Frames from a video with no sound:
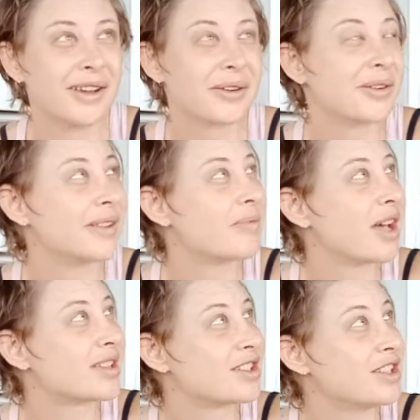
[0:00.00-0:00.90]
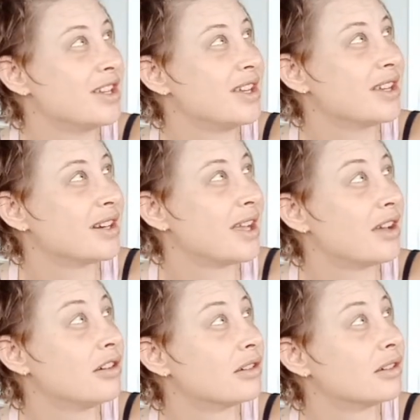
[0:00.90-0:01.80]
or in the past year
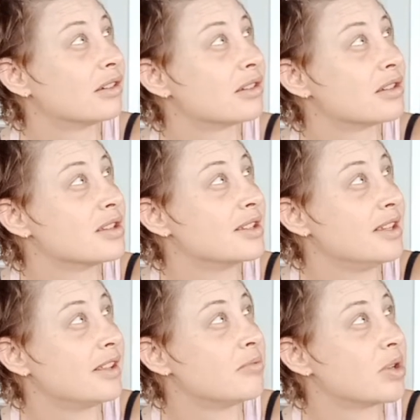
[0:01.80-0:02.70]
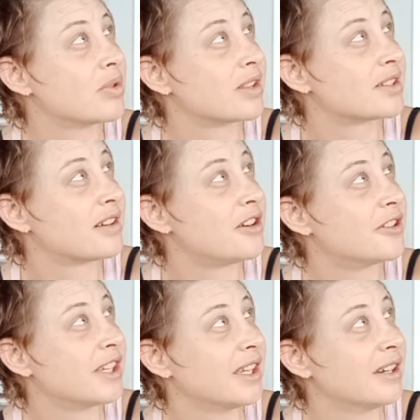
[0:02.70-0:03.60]
now. She's nearly been with us the
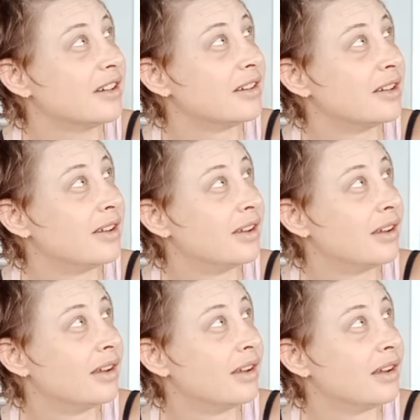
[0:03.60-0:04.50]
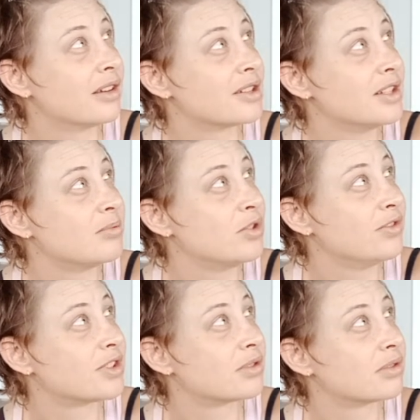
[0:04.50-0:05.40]
whole year. And she's
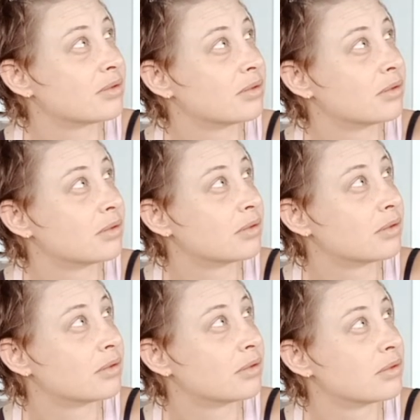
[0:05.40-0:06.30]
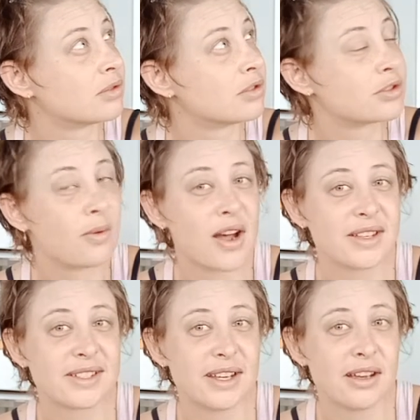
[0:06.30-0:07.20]
moved
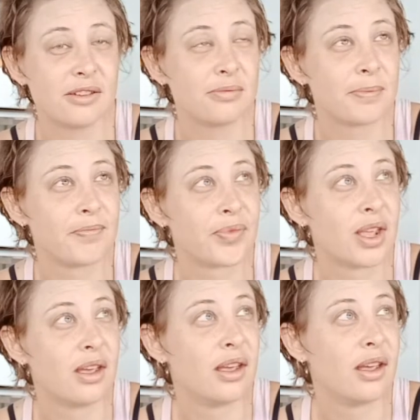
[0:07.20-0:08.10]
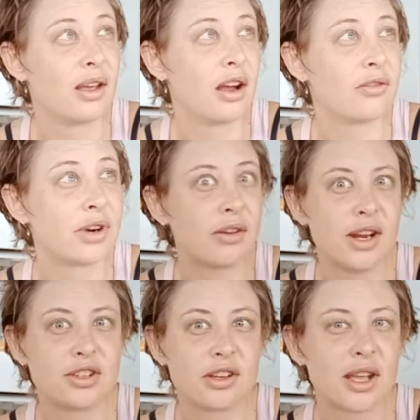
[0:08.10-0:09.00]
twice now. I've
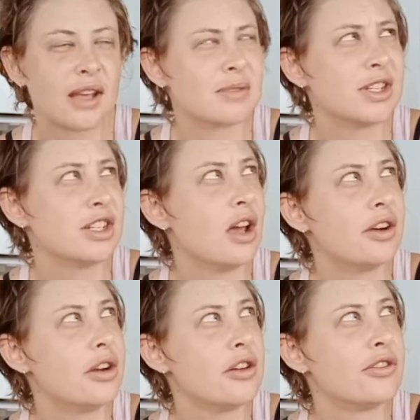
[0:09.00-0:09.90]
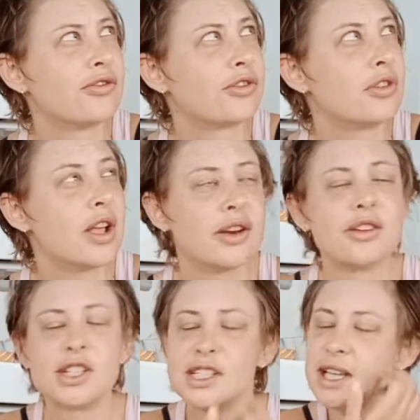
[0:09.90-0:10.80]
rearranged her cage. I mean, I don't know, for all I know,
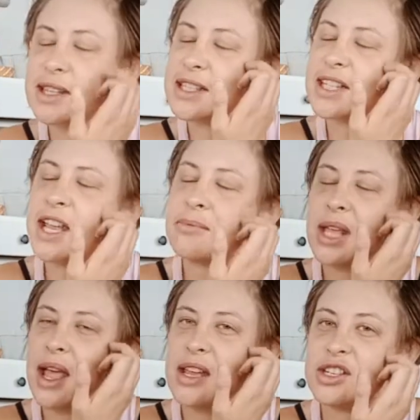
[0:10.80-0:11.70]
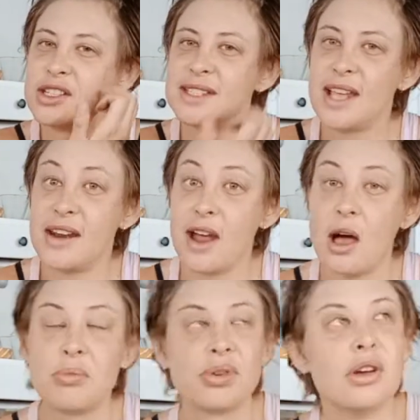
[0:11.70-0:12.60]
she's had the same cage set
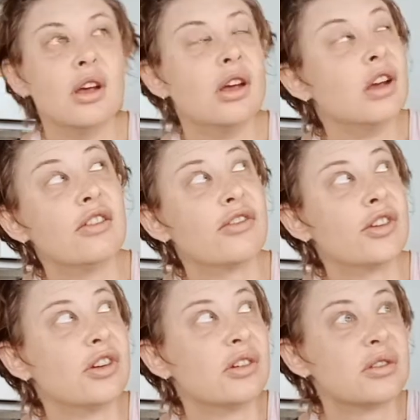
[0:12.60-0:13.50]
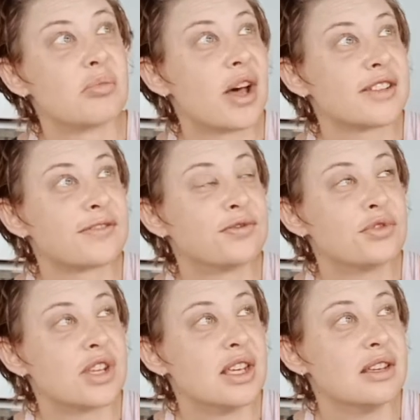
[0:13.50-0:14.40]
up for the past
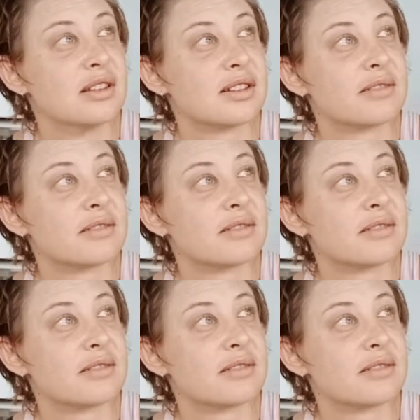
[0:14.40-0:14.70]
4 years.